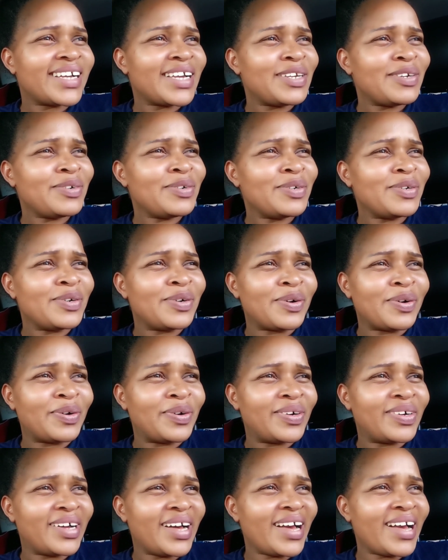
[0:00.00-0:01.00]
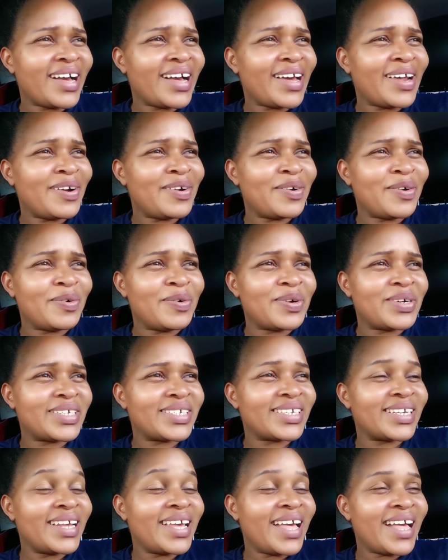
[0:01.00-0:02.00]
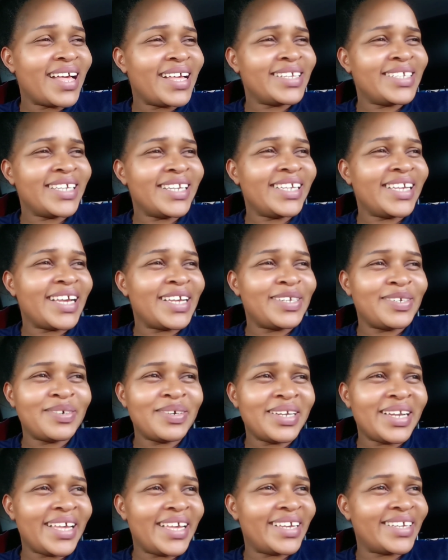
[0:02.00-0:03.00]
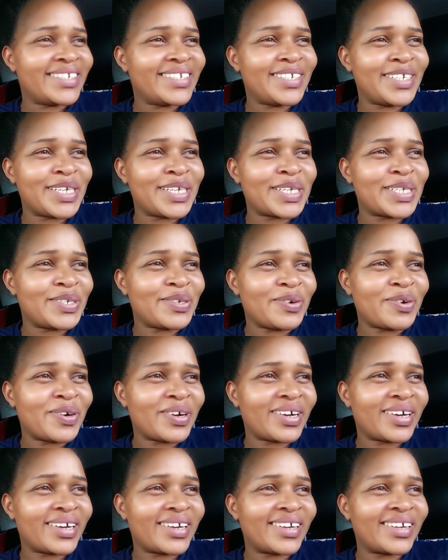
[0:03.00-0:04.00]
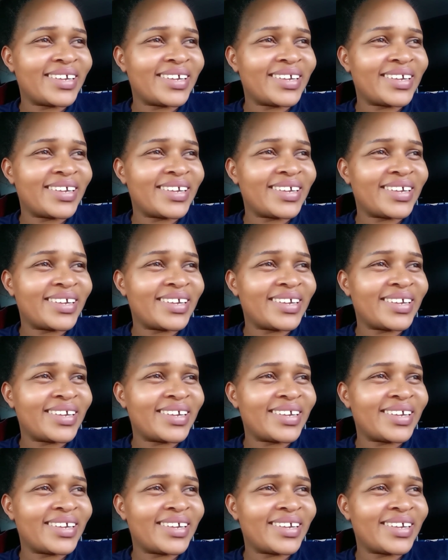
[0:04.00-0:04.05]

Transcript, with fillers: i don't know i don't know what actually i don't like tiktok